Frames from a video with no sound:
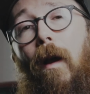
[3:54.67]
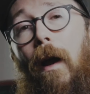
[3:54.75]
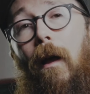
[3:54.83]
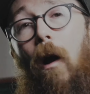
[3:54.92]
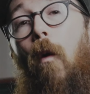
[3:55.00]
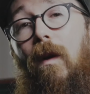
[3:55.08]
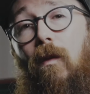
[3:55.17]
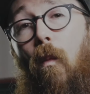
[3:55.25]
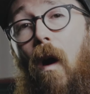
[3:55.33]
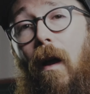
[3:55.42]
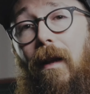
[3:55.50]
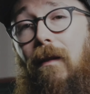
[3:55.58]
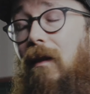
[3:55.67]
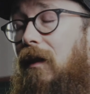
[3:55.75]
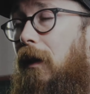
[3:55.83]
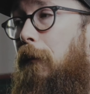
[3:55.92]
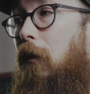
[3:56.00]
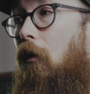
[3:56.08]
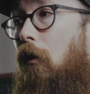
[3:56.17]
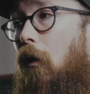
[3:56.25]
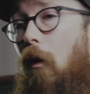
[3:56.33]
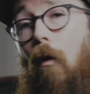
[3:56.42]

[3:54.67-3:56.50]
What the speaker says: I had always wanted. Simple,